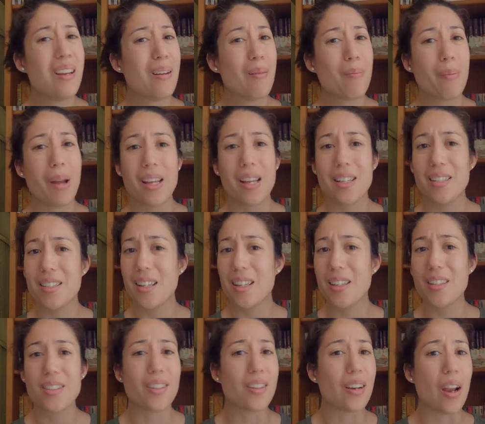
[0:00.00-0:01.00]

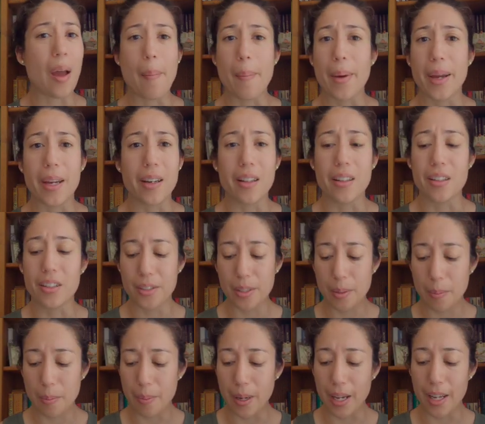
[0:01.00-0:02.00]
Pastels are not my colors,
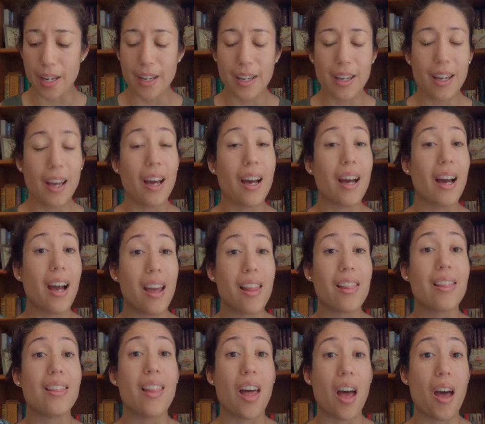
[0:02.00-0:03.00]
but I
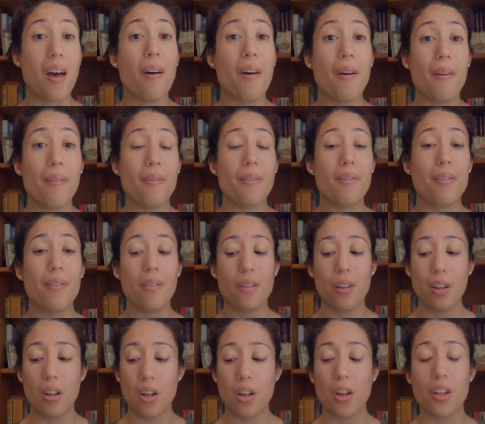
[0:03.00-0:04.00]
love
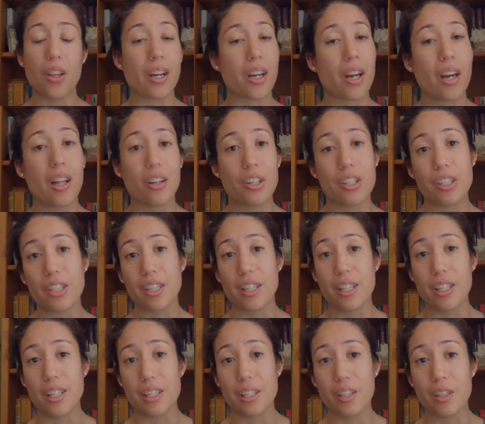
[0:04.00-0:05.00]
all the colors in
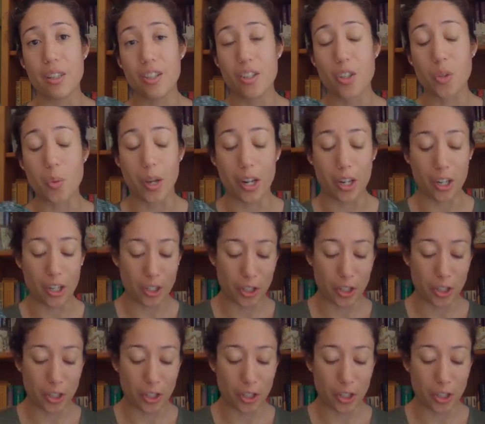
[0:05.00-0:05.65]
this sweater.